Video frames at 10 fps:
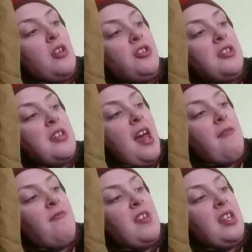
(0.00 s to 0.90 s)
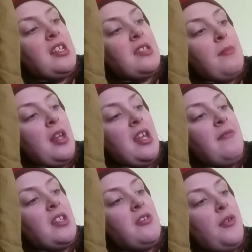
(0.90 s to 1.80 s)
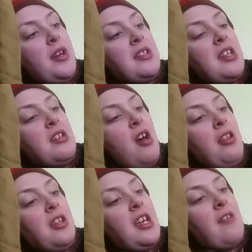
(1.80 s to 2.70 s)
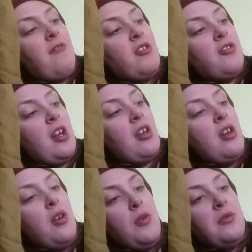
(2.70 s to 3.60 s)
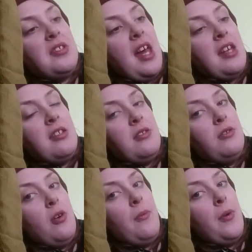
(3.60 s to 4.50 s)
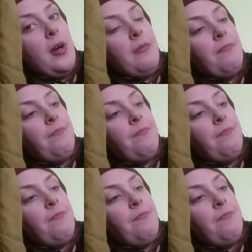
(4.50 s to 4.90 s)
she sat feeling smugly victorious and not looking at Frederick, who said no more.